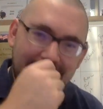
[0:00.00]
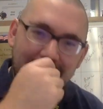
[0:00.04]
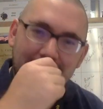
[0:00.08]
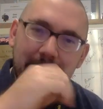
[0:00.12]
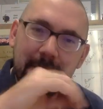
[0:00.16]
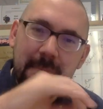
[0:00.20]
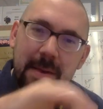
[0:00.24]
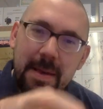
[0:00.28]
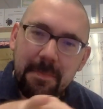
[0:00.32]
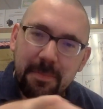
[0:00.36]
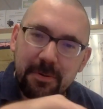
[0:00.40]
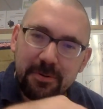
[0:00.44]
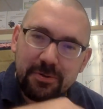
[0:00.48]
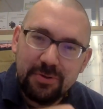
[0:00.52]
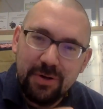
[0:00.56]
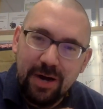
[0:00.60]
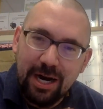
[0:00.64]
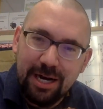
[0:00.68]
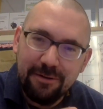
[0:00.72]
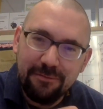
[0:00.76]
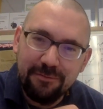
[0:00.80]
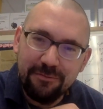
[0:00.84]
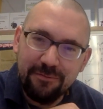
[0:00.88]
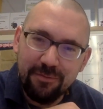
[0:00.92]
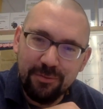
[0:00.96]
People
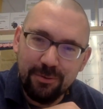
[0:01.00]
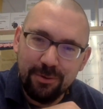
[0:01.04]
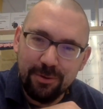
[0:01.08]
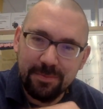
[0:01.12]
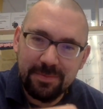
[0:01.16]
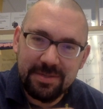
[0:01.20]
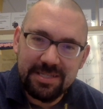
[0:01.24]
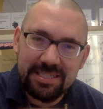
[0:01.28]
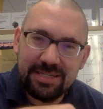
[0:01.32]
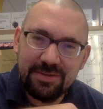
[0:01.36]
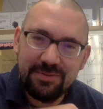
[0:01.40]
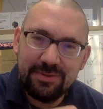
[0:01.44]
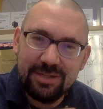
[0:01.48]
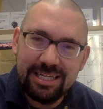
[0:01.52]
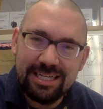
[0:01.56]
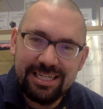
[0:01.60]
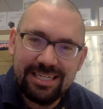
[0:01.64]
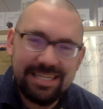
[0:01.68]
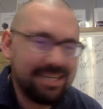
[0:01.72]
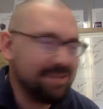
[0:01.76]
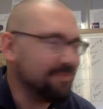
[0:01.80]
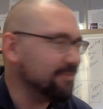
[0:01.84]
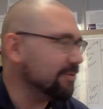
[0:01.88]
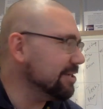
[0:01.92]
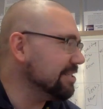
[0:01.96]
tried to fool him. You see, what they
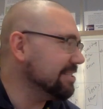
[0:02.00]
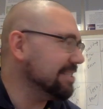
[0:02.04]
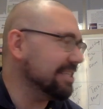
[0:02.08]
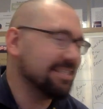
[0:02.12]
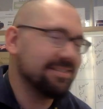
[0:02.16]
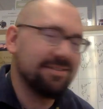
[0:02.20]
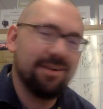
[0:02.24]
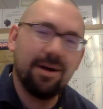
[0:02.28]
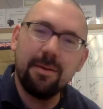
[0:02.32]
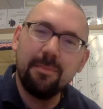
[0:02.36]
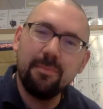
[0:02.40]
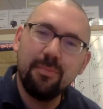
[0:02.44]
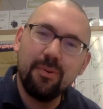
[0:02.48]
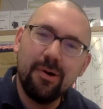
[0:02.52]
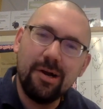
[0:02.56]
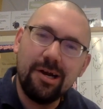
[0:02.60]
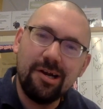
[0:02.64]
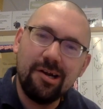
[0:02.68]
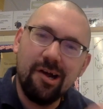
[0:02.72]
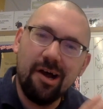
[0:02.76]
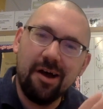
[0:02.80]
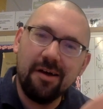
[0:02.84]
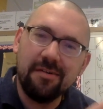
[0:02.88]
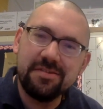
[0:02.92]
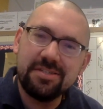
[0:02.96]
did was they started
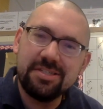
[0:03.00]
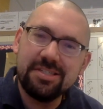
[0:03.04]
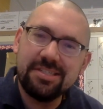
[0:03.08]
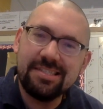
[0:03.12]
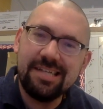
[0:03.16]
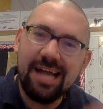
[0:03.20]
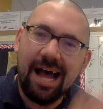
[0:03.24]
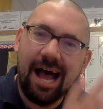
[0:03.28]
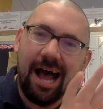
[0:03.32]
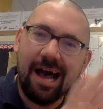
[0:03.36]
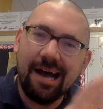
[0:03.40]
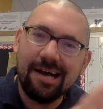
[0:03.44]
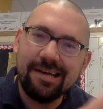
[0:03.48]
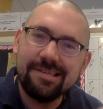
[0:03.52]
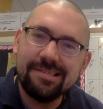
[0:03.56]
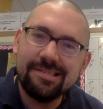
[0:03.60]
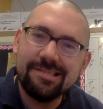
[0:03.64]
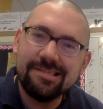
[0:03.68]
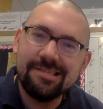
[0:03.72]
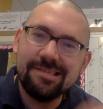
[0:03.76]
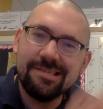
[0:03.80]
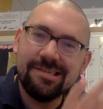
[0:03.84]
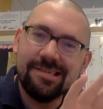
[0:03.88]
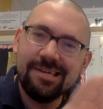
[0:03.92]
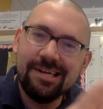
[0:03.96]
printing off
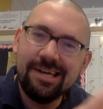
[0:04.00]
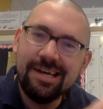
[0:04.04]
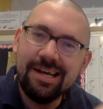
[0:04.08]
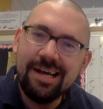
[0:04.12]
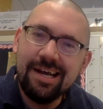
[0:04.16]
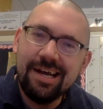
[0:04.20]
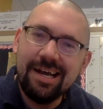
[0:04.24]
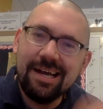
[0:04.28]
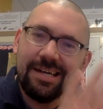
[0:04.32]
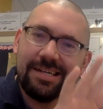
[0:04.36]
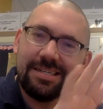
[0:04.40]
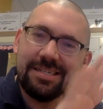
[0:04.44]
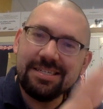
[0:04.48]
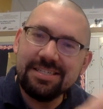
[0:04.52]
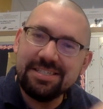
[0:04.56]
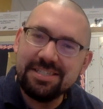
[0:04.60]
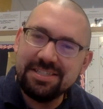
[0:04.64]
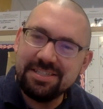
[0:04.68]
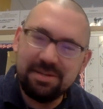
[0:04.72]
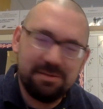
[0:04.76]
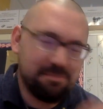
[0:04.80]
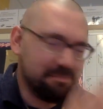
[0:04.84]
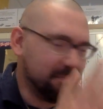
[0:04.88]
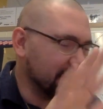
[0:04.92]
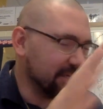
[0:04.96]
stocks.
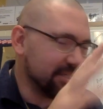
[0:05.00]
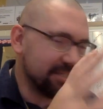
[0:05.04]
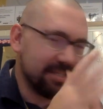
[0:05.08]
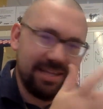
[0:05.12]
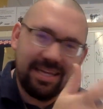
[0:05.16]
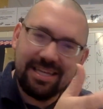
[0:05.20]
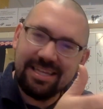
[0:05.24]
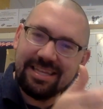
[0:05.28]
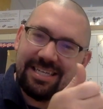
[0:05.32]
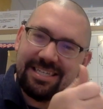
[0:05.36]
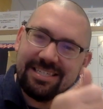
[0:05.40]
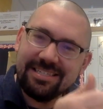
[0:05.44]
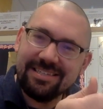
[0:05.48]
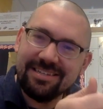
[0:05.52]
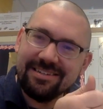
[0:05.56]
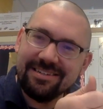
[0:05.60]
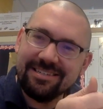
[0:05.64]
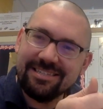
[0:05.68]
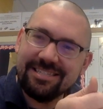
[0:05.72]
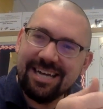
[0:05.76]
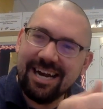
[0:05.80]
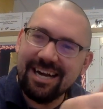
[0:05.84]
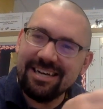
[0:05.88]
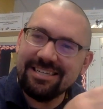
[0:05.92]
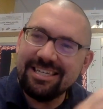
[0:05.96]
Just a bunch of these little
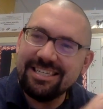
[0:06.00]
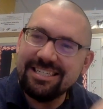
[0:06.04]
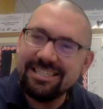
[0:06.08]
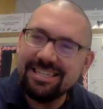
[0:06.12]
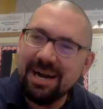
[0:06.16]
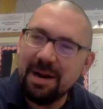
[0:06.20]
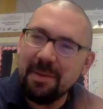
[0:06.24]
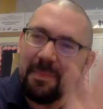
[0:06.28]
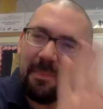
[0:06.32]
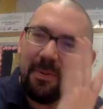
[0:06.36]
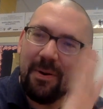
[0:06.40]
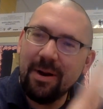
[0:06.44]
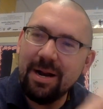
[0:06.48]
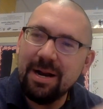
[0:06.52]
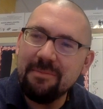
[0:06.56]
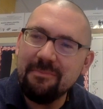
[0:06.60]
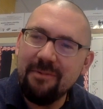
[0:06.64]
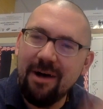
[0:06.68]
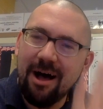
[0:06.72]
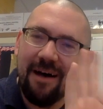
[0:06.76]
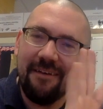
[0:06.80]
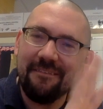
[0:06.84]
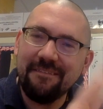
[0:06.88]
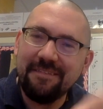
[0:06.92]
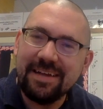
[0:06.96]
shares. They started printing
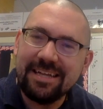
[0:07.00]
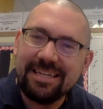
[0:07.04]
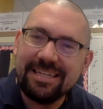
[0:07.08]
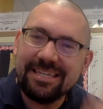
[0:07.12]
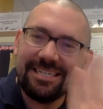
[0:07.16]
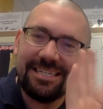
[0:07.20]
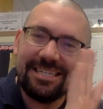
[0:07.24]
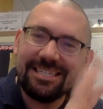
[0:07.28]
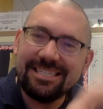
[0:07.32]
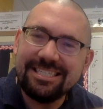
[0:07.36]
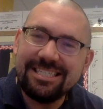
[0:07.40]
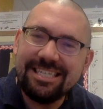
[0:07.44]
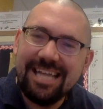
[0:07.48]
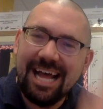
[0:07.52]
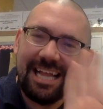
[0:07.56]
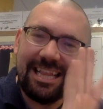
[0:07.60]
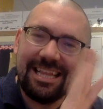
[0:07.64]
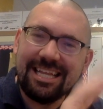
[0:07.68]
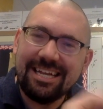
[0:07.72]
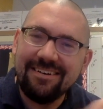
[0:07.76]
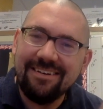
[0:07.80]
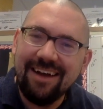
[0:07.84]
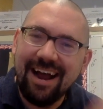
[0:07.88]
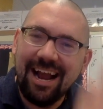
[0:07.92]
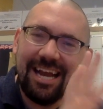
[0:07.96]
them off like they're just
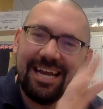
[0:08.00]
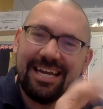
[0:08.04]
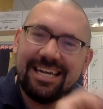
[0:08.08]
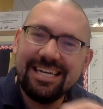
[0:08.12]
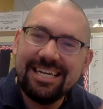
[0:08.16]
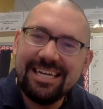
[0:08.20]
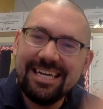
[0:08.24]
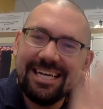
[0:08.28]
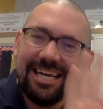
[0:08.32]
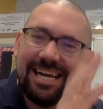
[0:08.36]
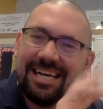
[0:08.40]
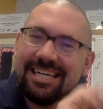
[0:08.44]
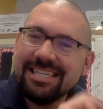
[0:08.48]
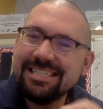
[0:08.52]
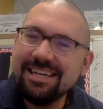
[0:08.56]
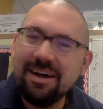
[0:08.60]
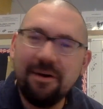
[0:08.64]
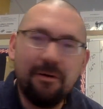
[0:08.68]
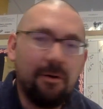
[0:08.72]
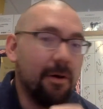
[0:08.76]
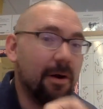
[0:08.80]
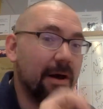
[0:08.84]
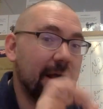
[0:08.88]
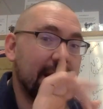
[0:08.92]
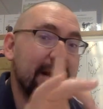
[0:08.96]
nothing, right?
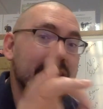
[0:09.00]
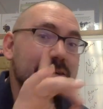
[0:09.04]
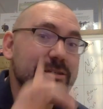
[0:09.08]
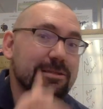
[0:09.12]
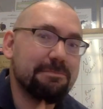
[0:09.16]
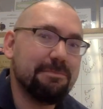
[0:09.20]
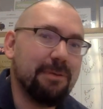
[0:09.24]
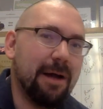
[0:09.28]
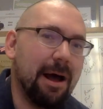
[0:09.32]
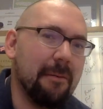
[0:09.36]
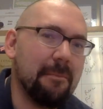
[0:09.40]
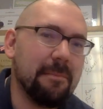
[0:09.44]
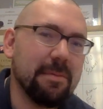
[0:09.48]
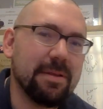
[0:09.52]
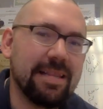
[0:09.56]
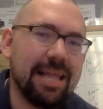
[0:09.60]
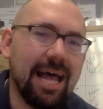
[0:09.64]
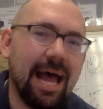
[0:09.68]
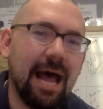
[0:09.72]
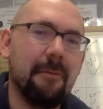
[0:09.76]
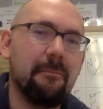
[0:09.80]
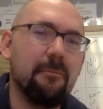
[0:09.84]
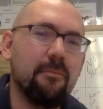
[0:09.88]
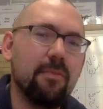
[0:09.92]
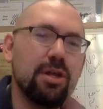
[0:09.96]
So here's the problem with
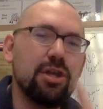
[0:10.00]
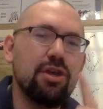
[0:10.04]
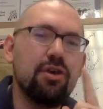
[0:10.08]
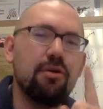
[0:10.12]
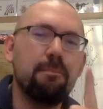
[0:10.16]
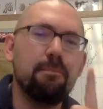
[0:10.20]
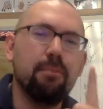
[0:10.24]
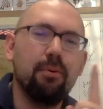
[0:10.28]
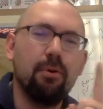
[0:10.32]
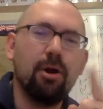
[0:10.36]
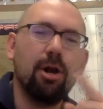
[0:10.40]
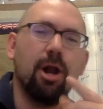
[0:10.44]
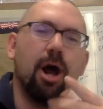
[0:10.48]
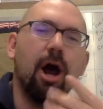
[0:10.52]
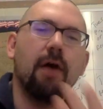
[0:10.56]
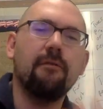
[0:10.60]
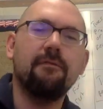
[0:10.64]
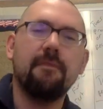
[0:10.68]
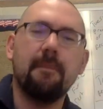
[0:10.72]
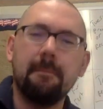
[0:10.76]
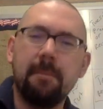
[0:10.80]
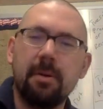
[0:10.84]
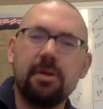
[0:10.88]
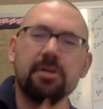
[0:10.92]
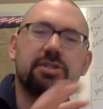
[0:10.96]
that. When you print
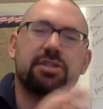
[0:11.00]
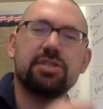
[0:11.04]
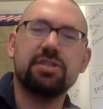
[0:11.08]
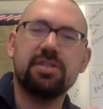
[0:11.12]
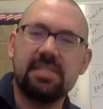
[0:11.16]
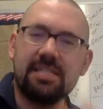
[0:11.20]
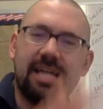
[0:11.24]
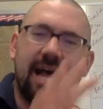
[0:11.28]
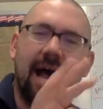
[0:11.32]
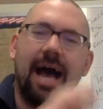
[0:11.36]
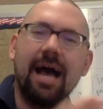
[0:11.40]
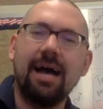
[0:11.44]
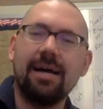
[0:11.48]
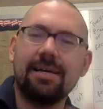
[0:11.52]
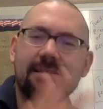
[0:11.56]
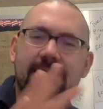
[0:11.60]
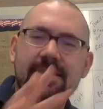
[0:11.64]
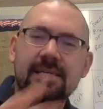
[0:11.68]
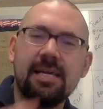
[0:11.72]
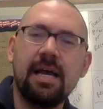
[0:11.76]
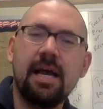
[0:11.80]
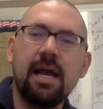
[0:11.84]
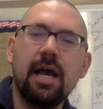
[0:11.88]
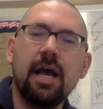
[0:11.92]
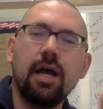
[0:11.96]
off a bunch of
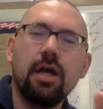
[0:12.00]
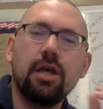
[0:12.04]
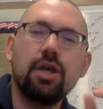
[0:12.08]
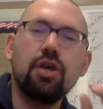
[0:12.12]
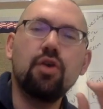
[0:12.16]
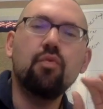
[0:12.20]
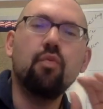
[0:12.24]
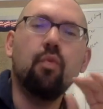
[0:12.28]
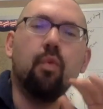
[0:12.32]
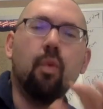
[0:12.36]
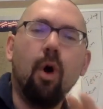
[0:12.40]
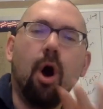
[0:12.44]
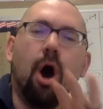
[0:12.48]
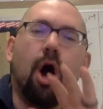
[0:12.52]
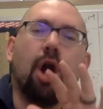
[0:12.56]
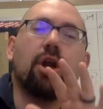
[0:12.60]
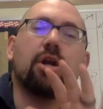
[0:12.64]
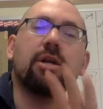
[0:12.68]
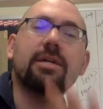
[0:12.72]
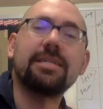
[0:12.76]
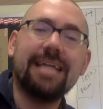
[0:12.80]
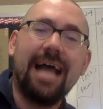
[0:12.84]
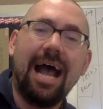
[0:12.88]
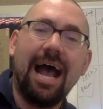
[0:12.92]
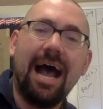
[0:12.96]
stocks, you
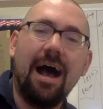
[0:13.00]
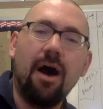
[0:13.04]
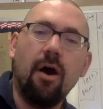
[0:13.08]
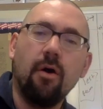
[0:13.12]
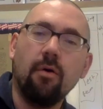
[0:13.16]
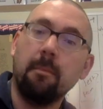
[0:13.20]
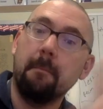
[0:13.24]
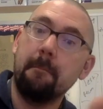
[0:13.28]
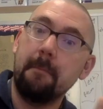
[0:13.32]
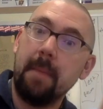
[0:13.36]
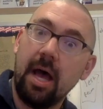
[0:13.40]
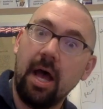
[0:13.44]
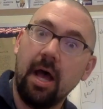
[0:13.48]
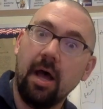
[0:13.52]
water down,